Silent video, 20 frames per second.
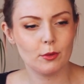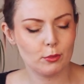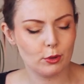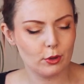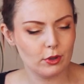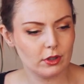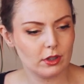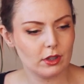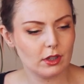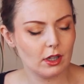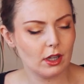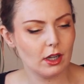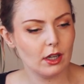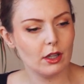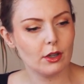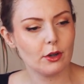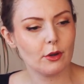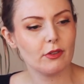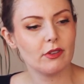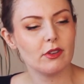put a
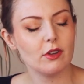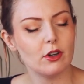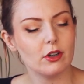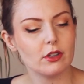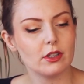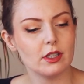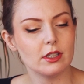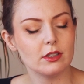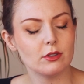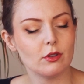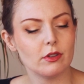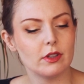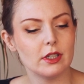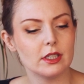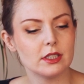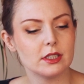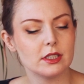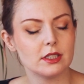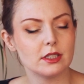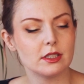lot of thought into
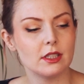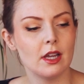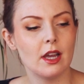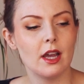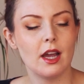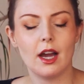this.